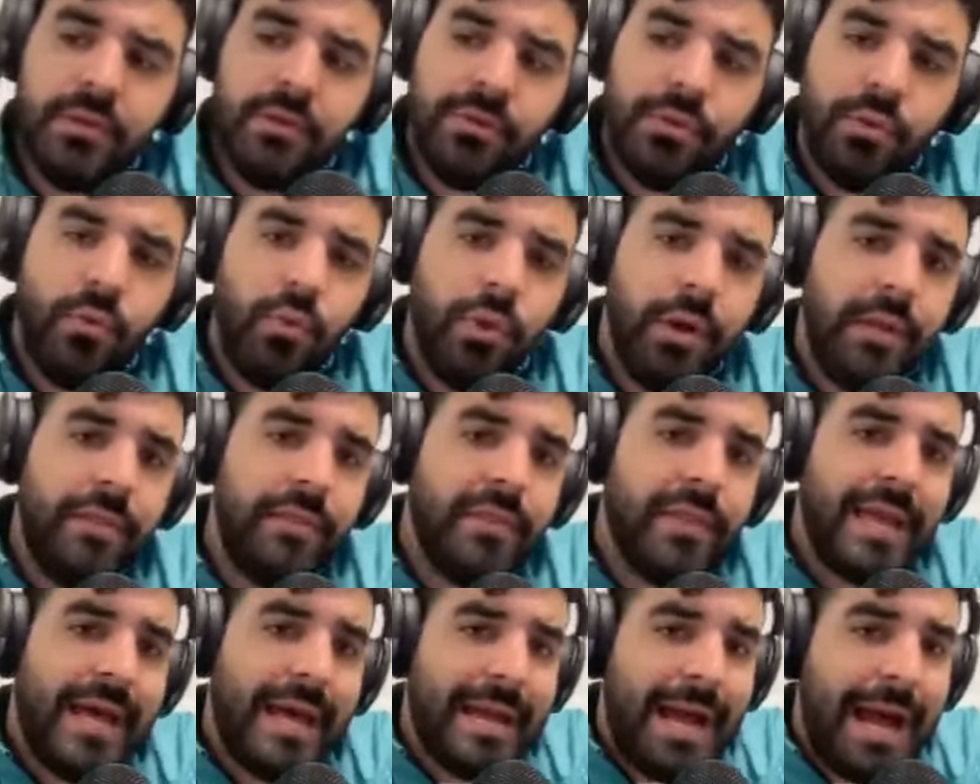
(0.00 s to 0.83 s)
The
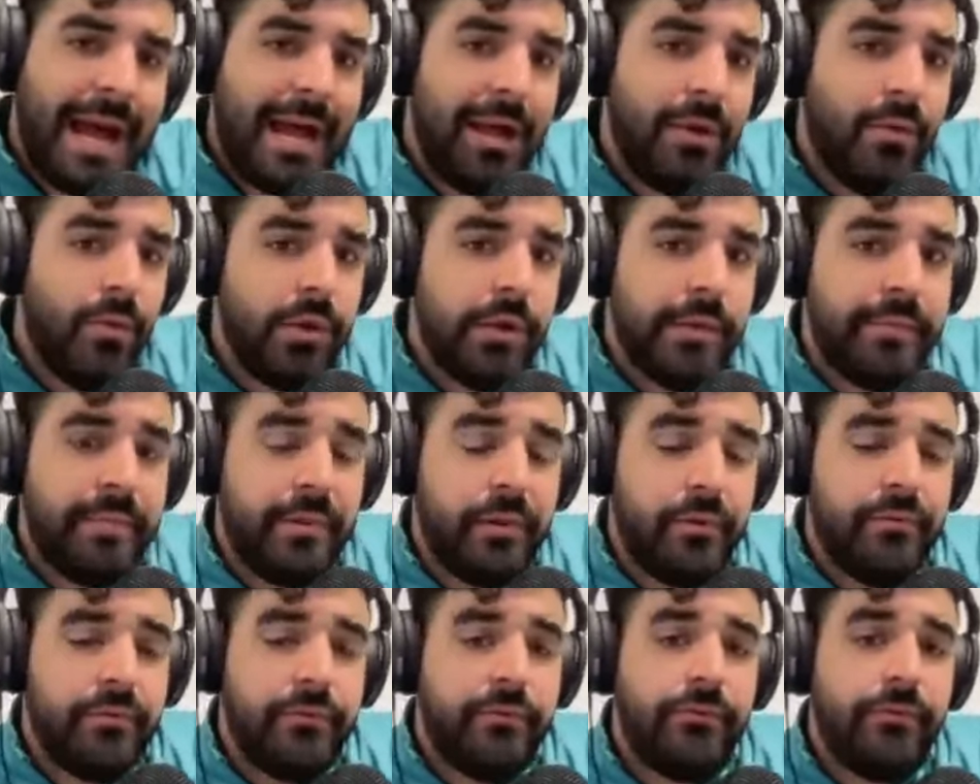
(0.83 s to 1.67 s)
one that I would
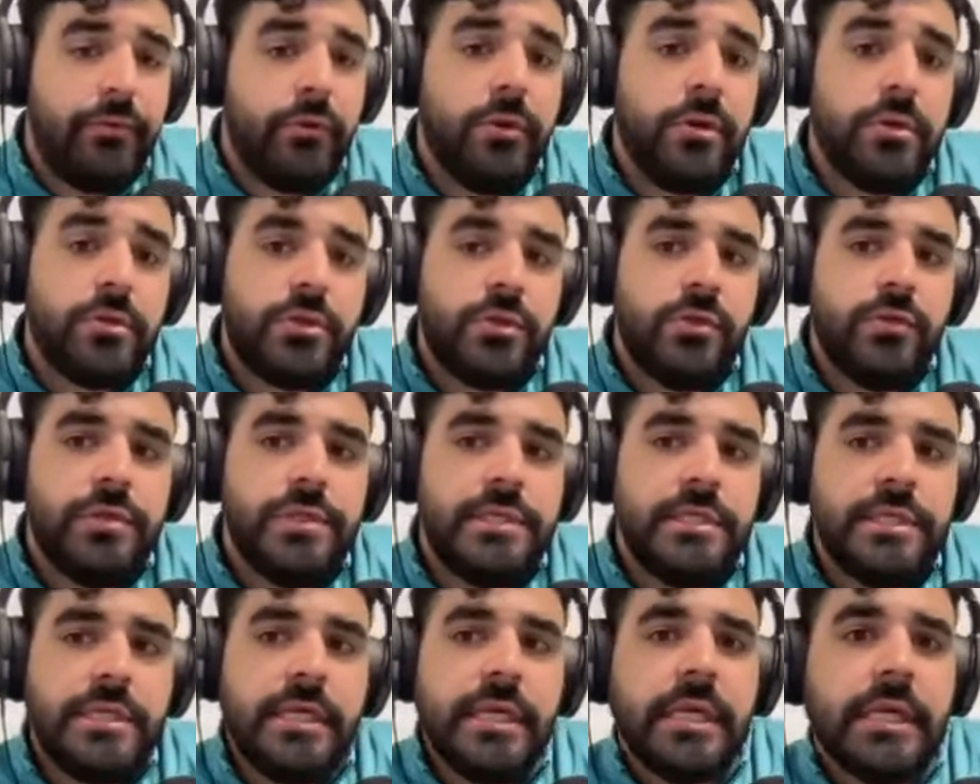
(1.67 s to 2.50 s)
prefer to
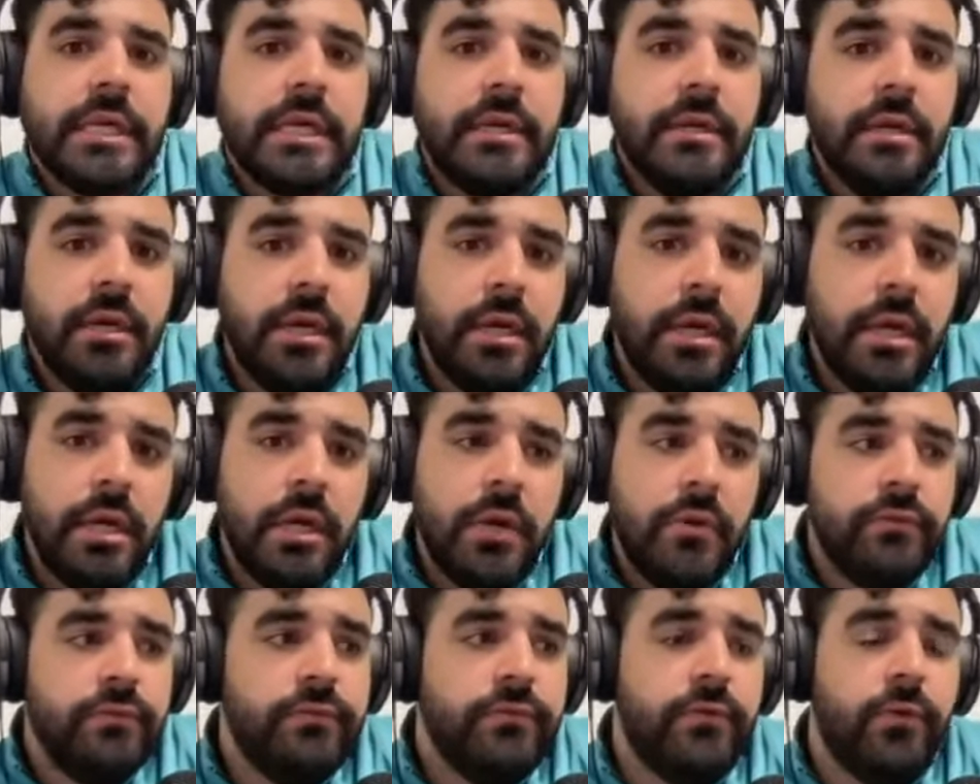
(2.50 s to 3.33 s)
see
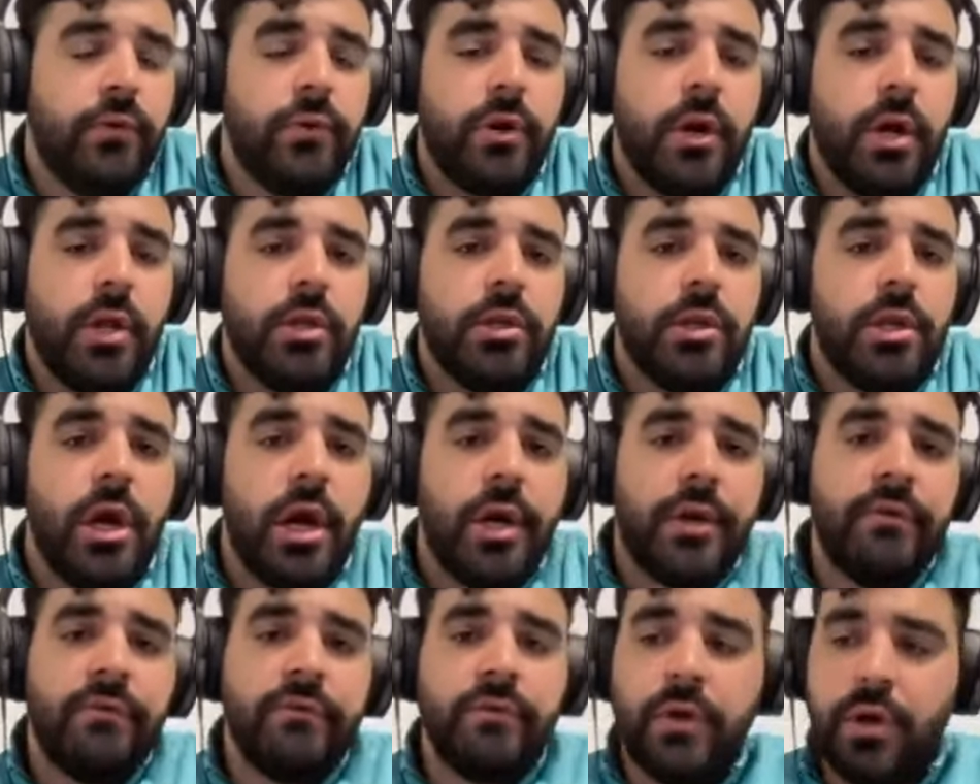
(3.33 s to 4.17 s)
for a
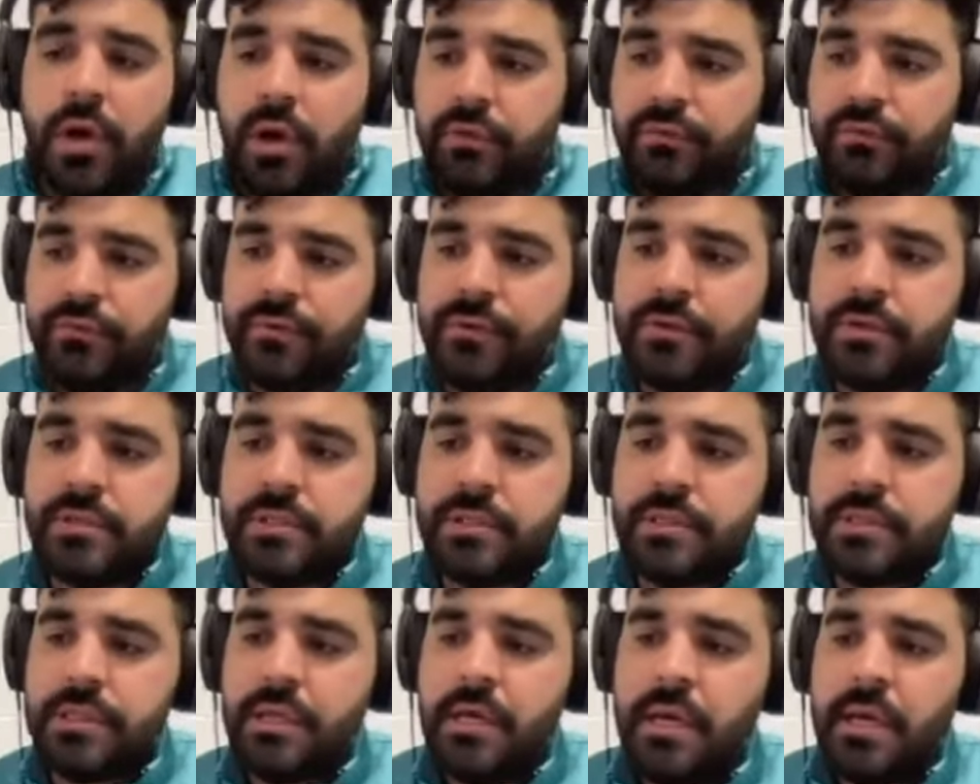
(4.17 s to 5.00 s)
lot of
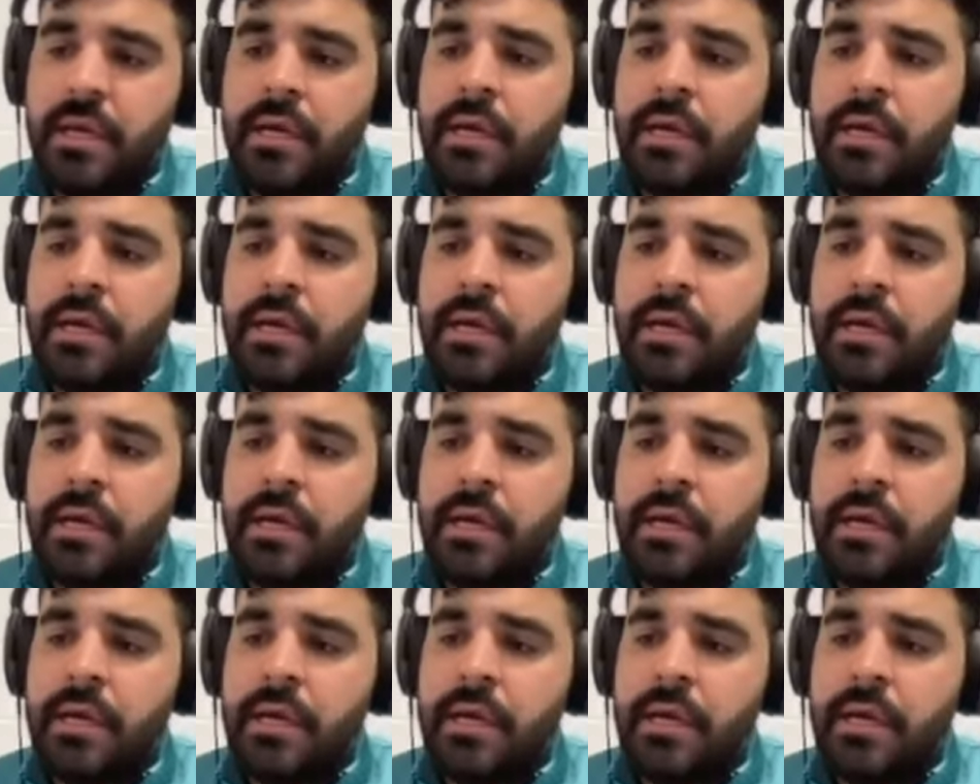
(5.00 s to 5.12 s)
golfers